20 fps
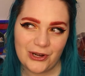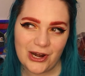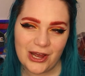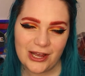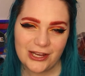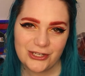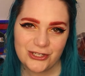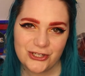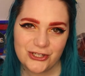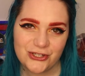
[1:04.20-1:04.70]

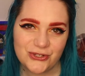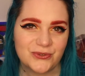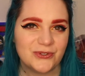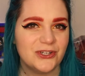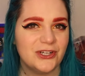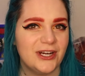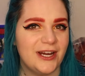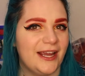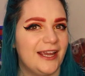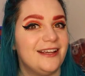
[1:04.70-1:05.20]
not
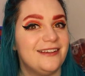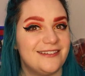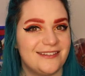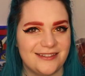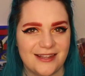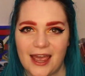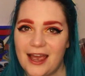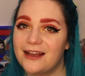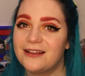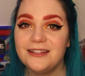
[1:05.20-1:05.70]
sure
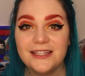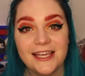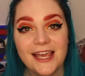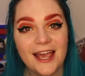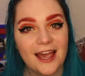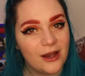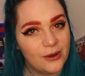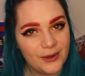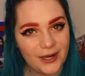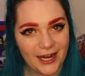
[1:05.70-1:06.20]
exactly
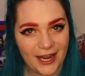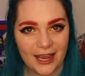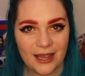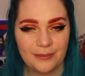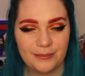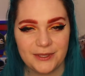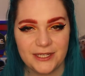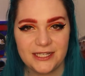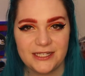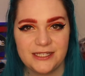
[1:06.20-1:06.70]
how it
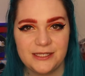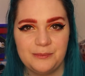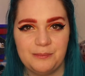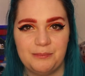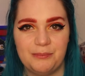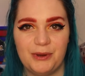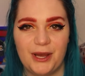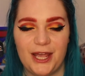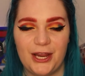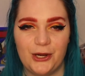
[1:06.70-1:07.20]
happened,
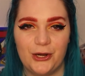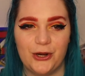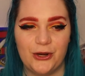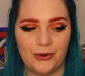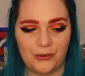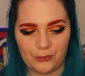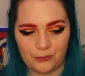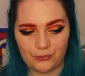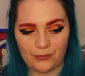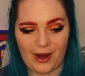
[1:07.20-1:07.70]
but
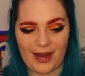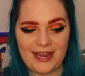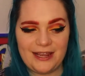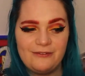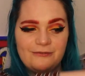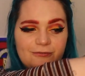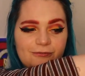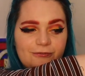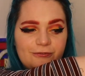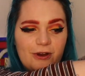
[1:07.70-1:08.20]
her
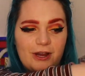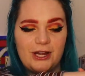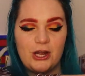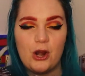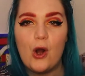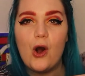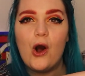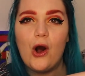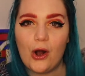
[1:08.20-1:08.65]
right front